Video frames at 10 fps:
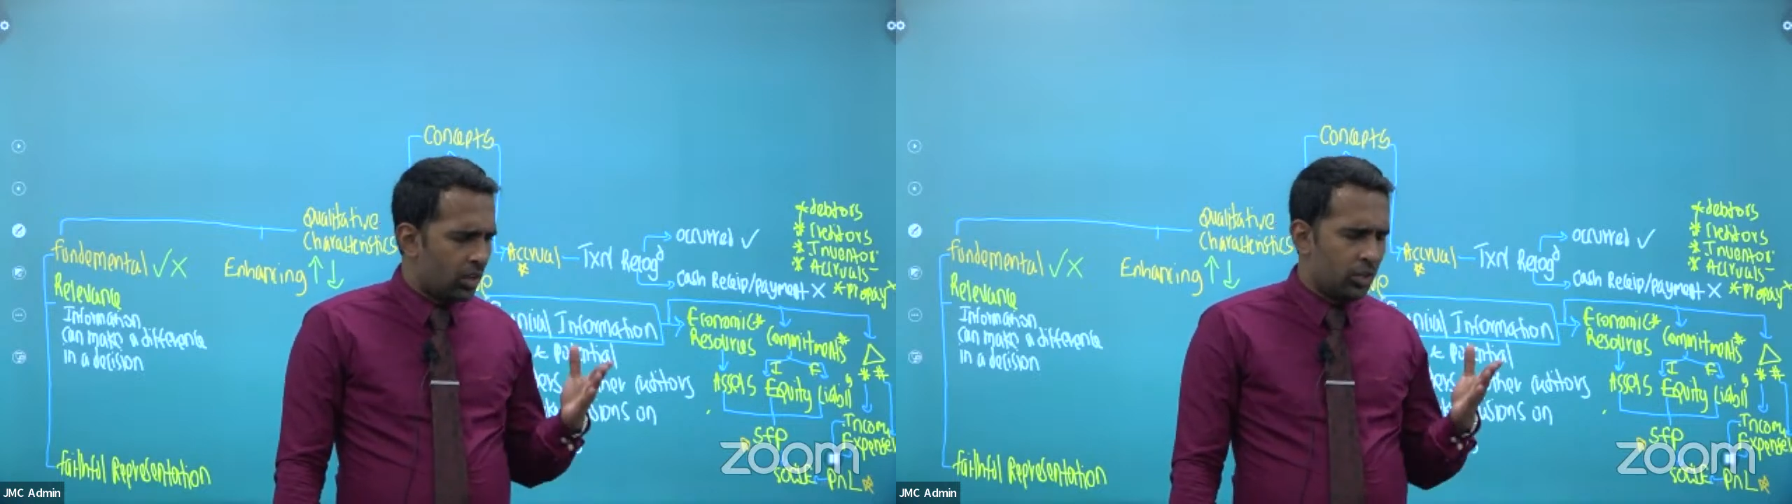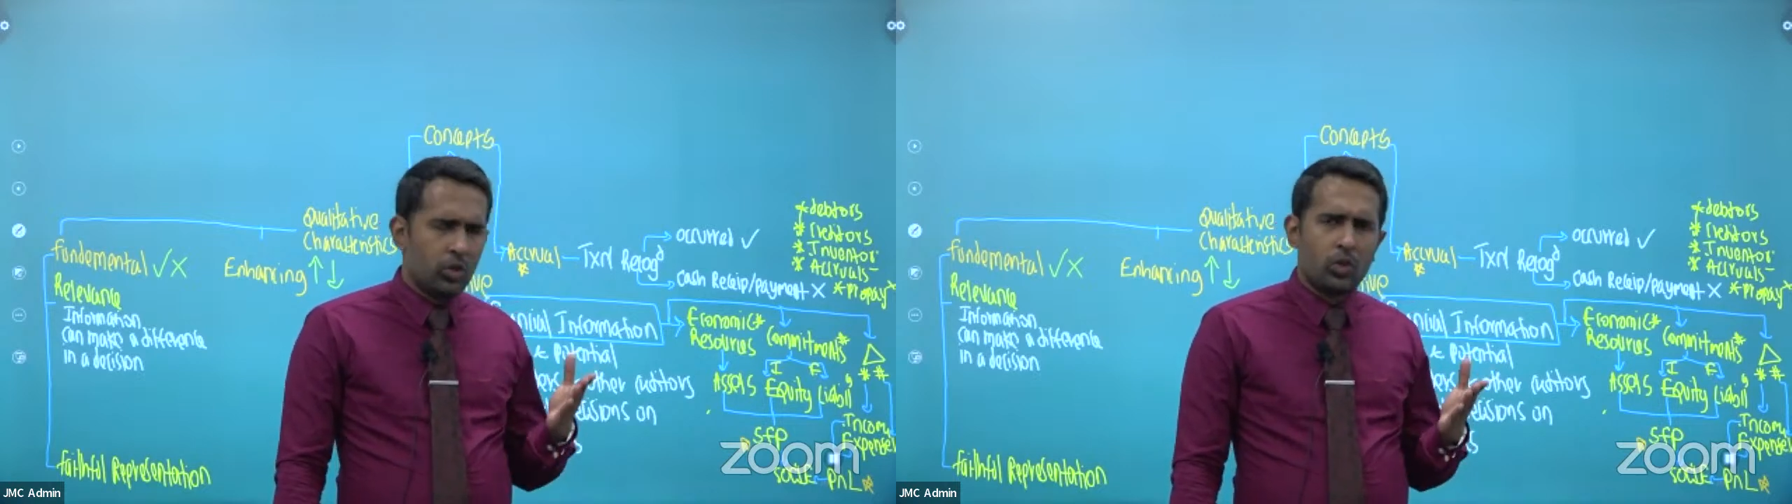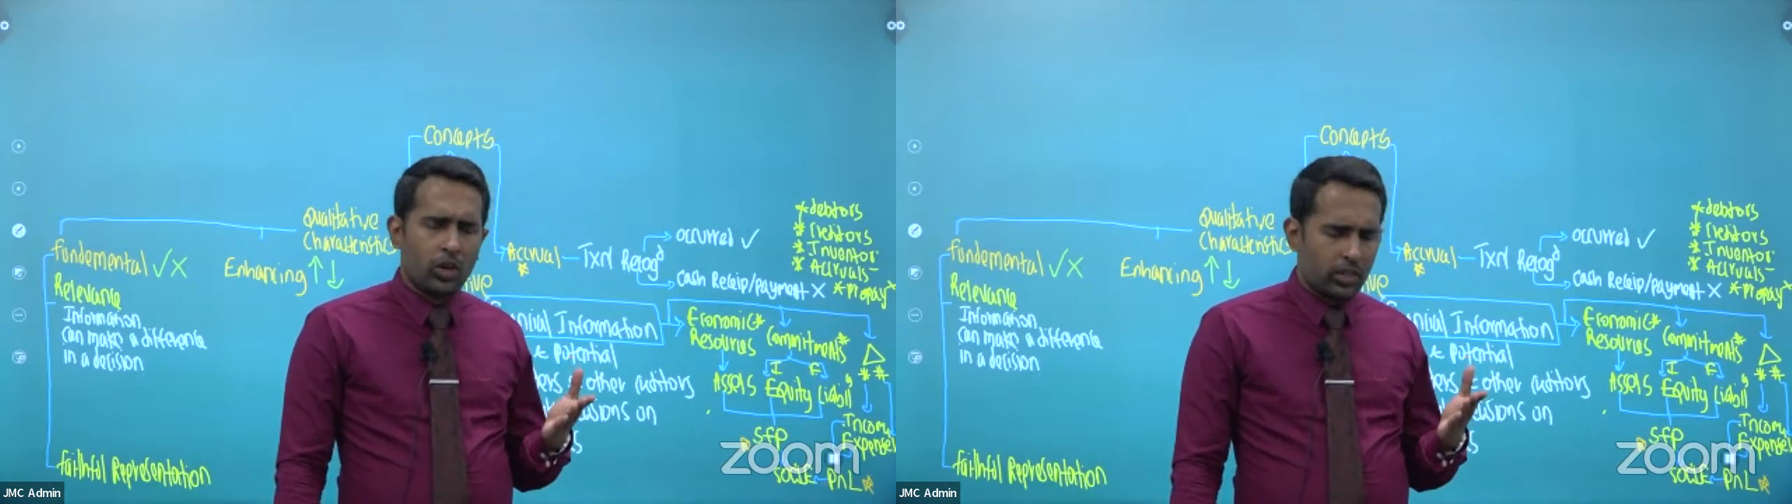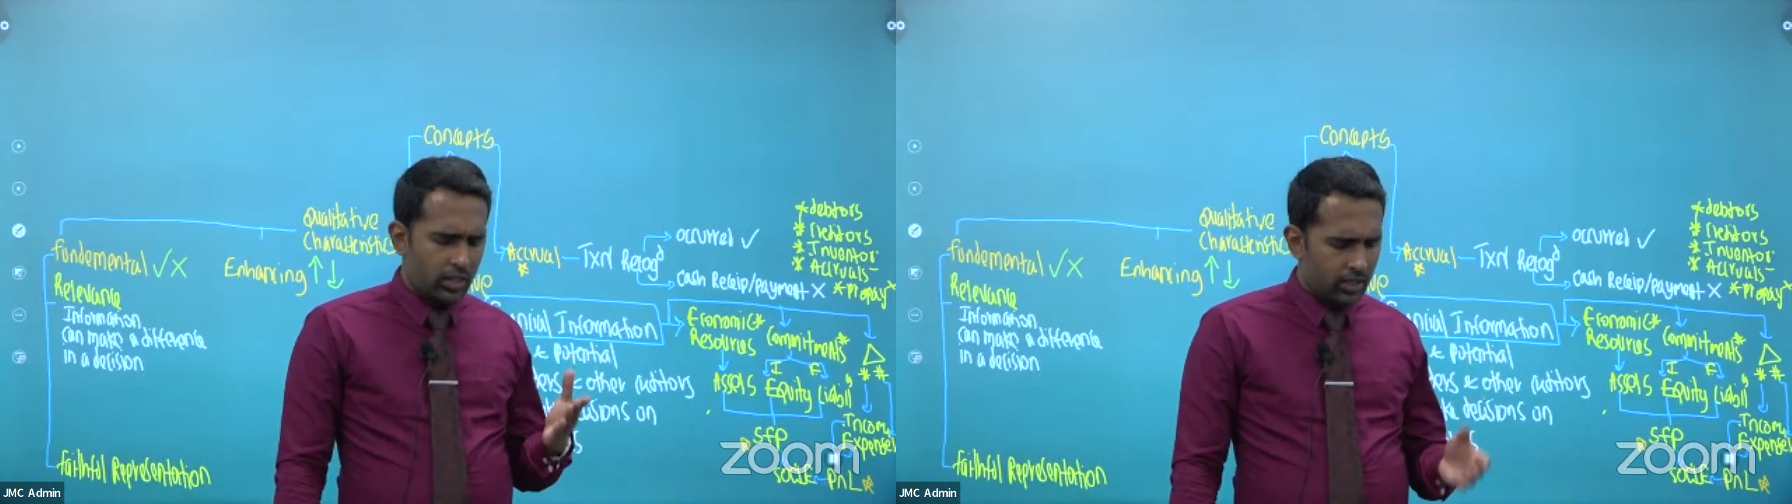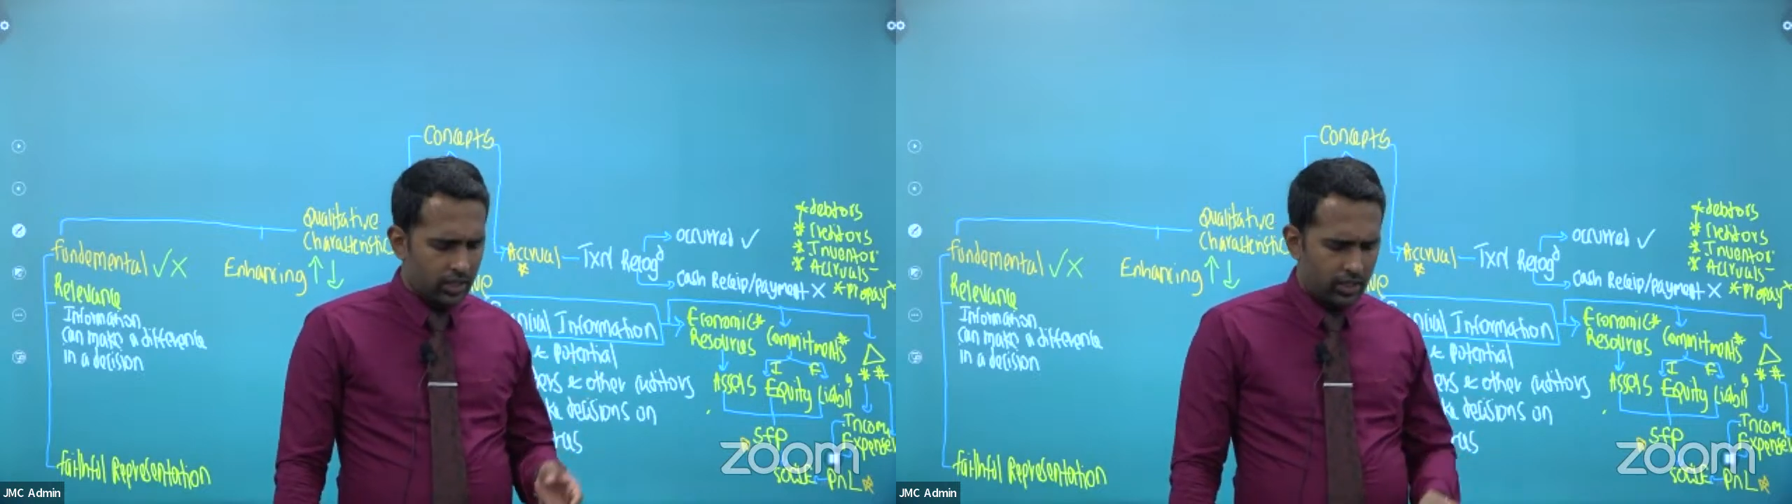You
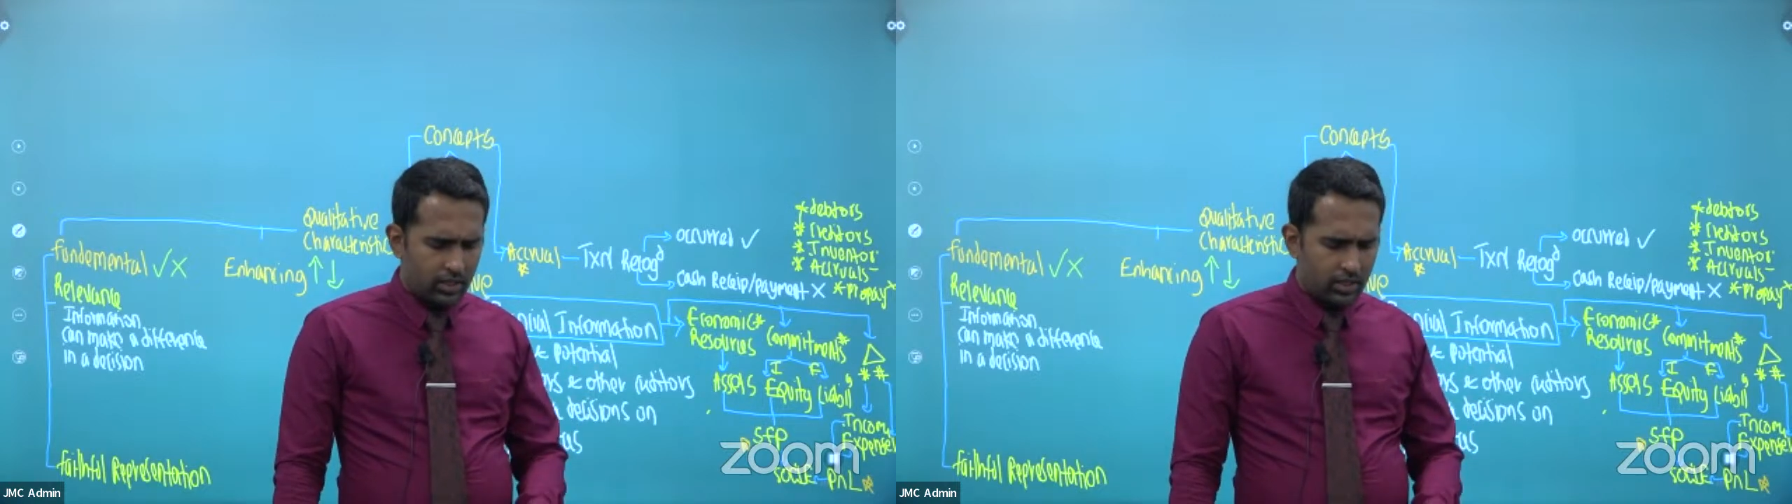got